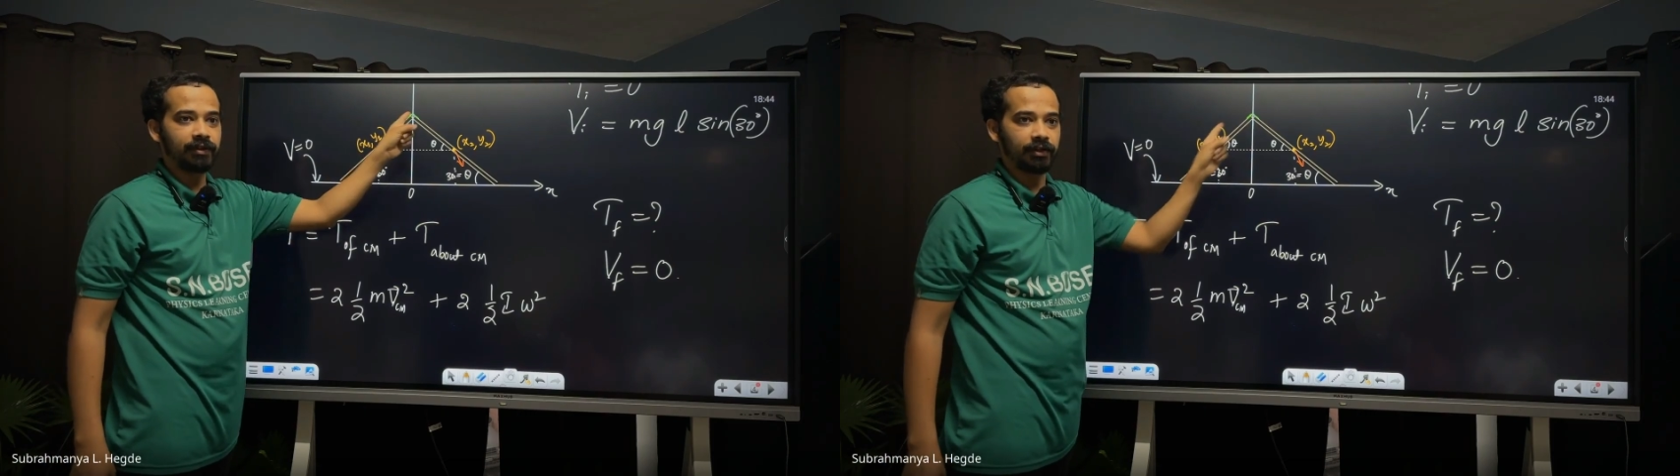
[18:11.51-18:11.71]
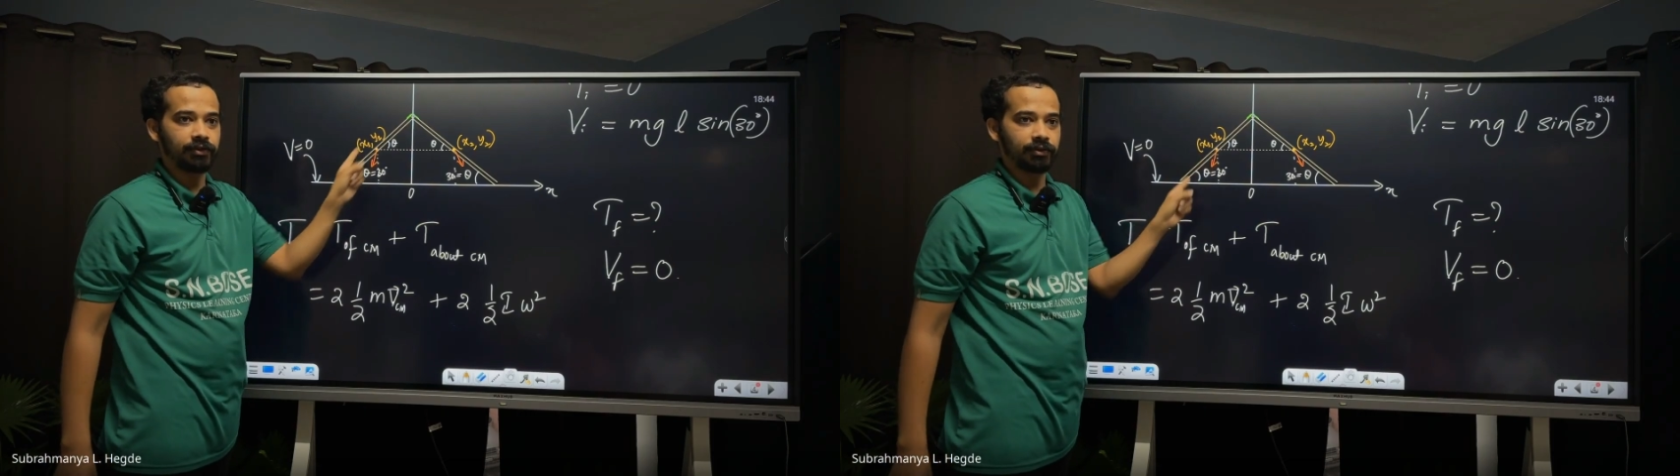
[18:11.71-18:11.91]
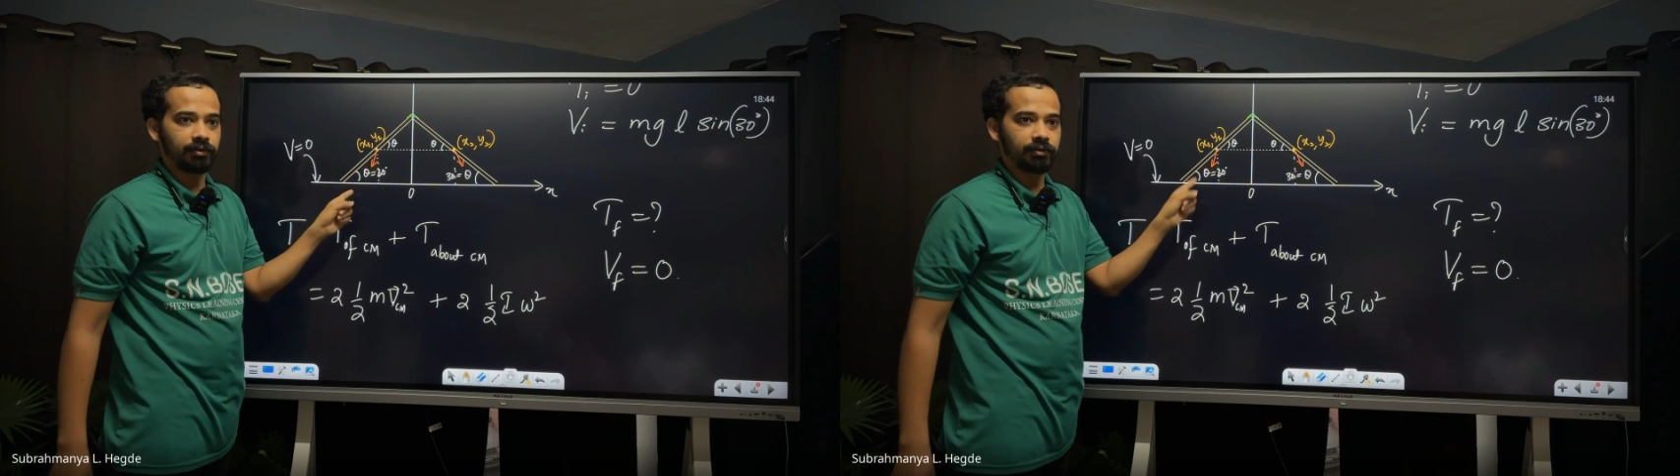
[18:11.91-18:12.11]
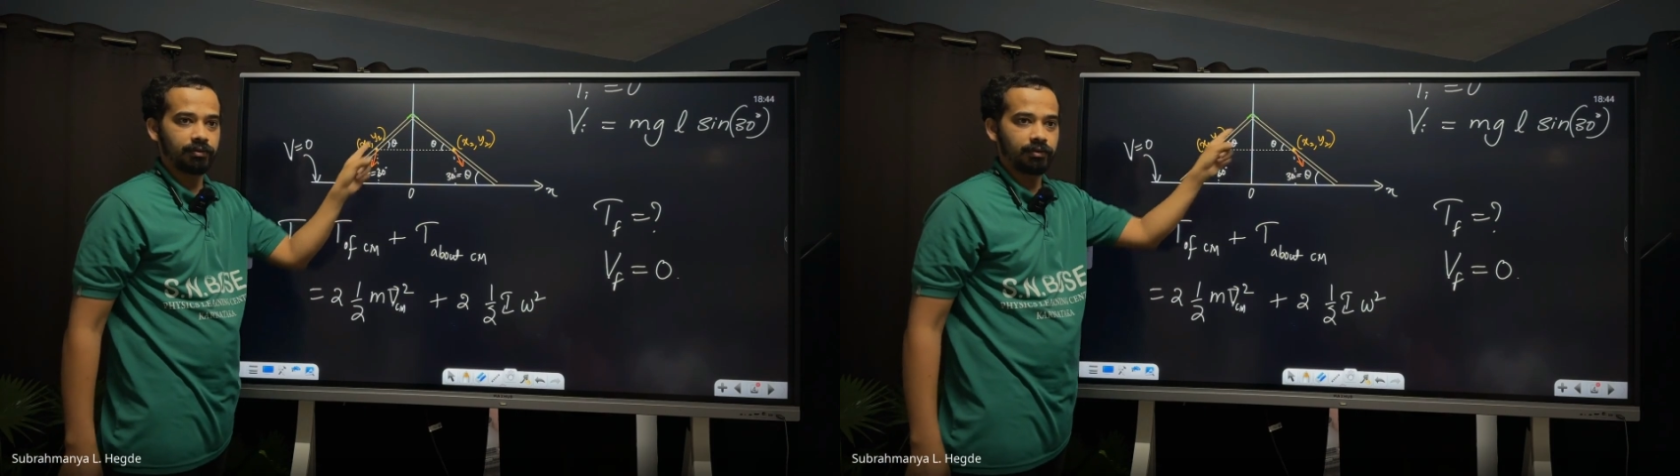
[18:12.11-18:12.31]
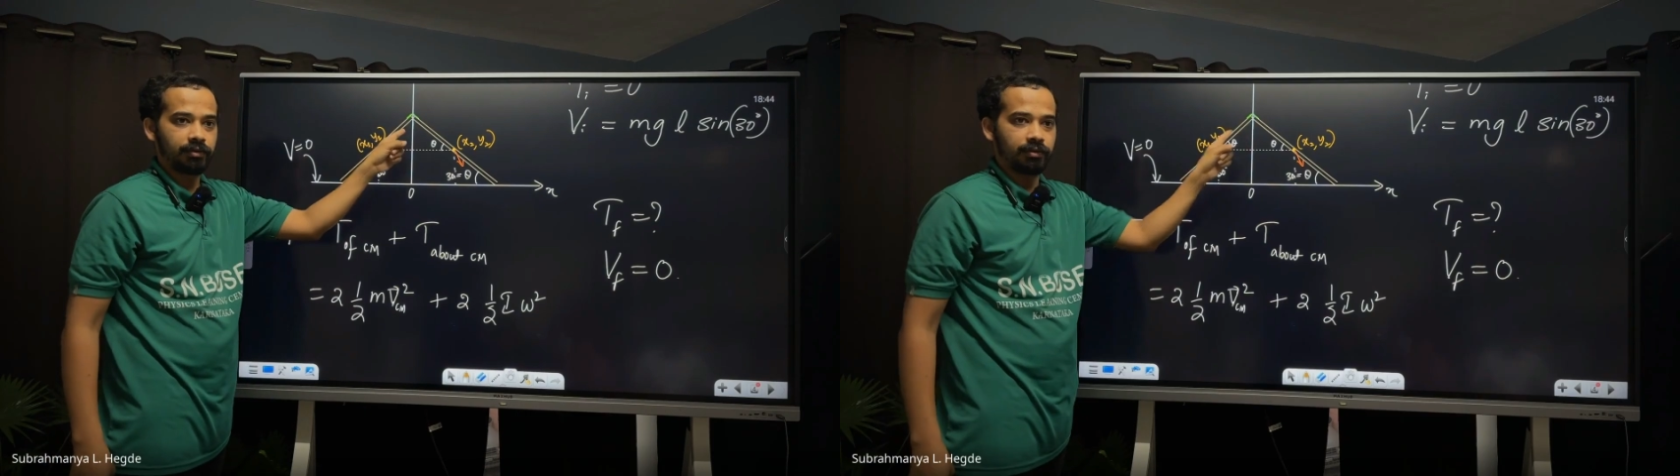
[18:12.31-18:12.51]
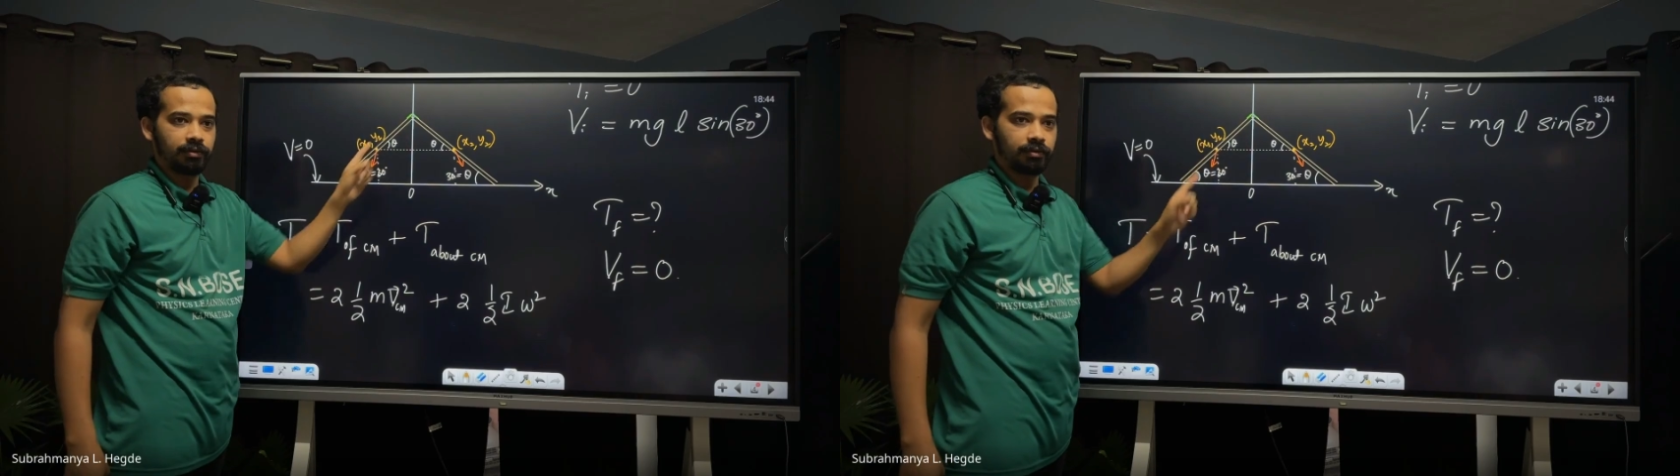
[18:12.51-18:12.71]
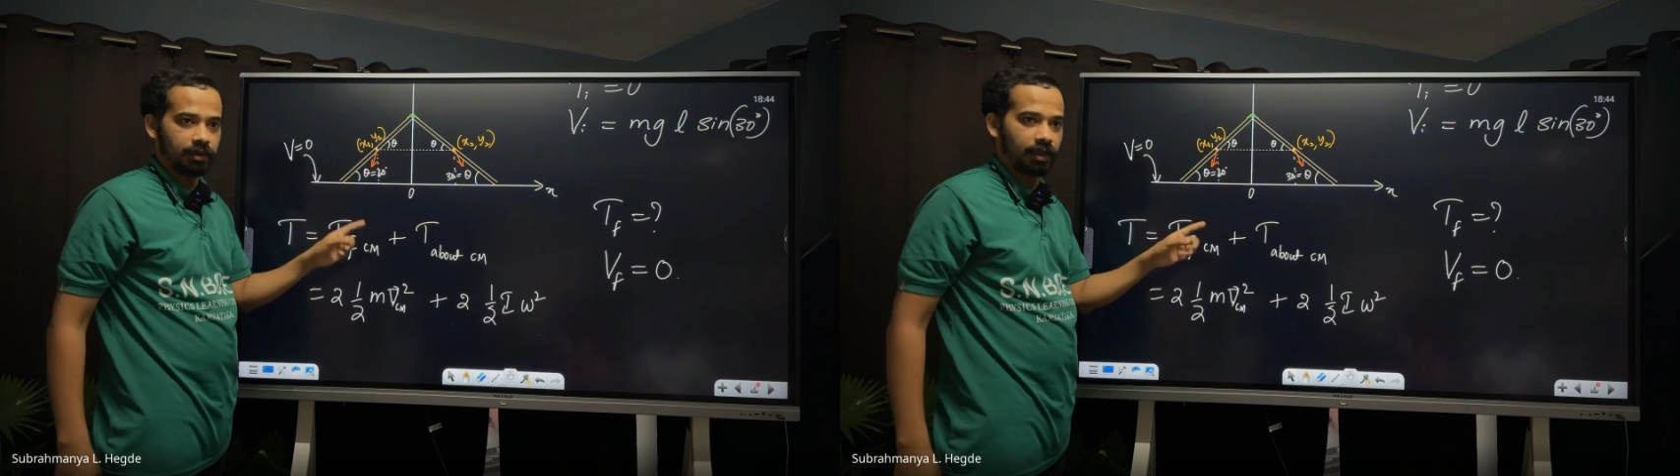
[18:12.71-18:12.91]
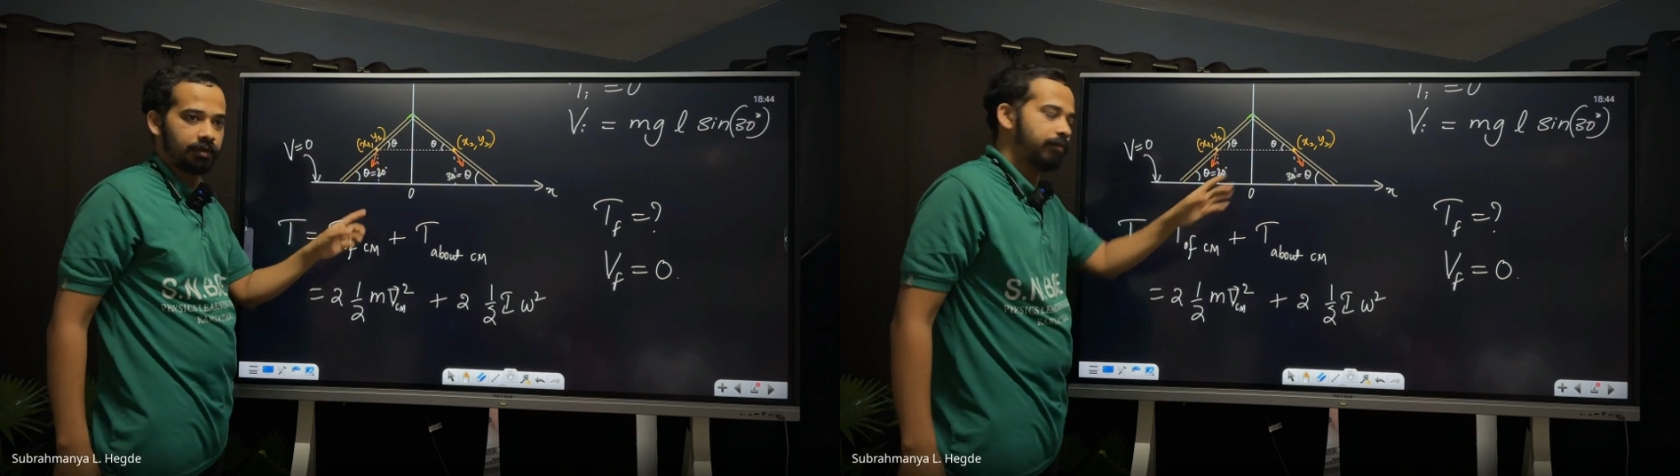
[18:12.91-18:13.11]
ratio.
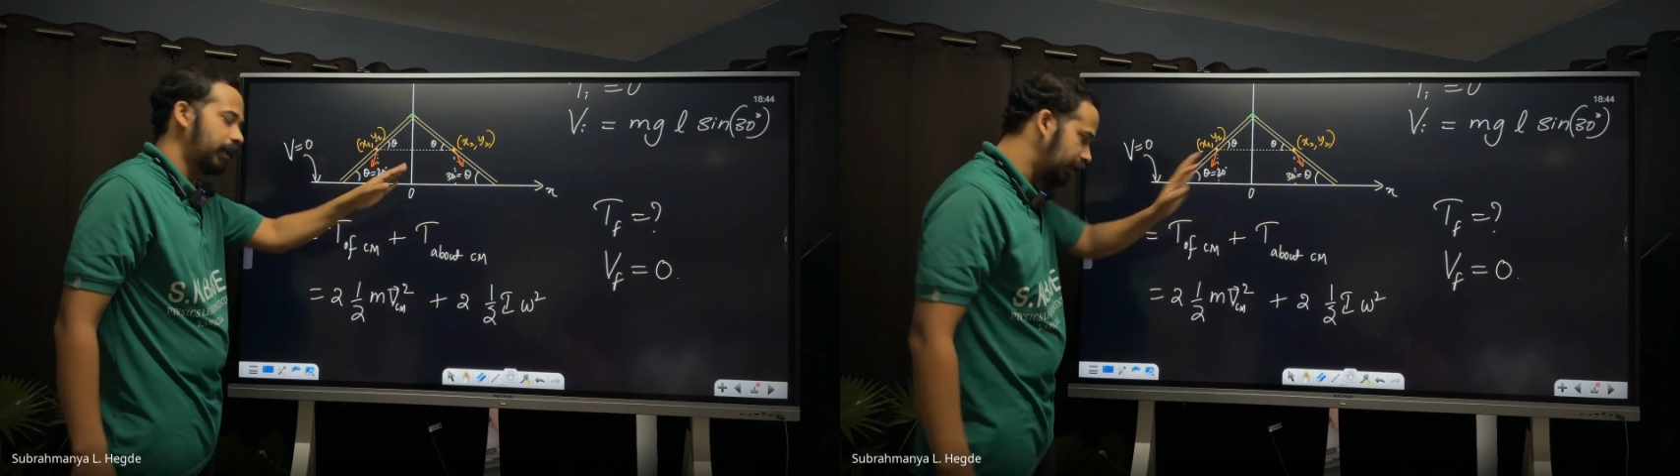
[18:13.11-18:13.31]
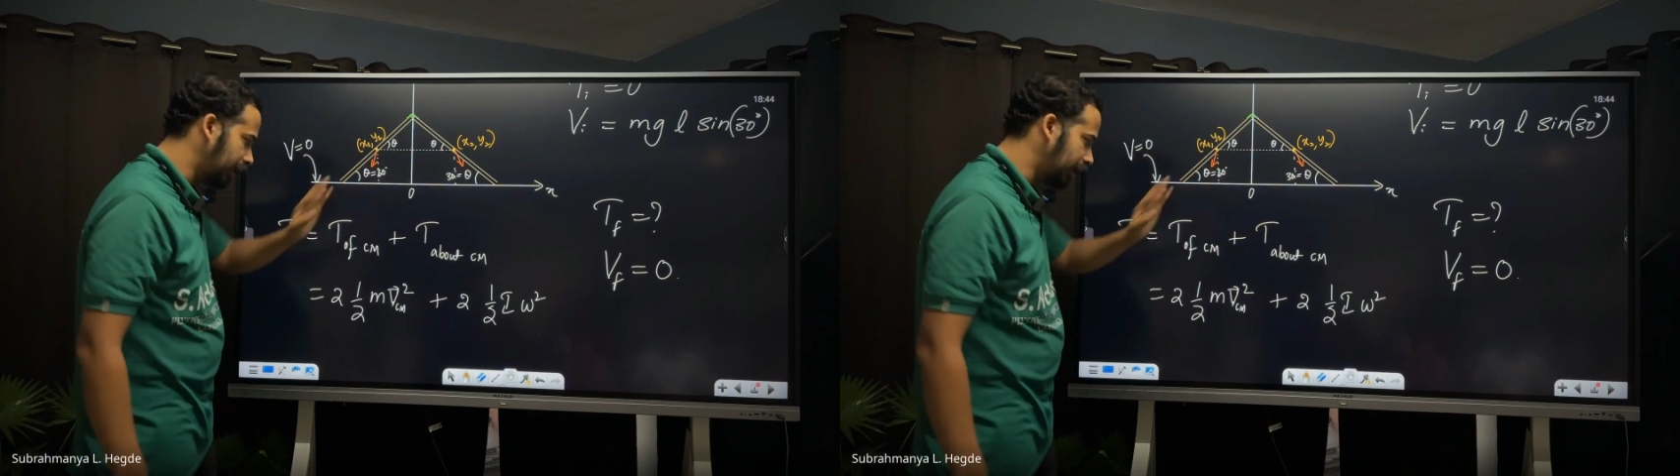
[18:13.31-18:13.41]
Okay, fine.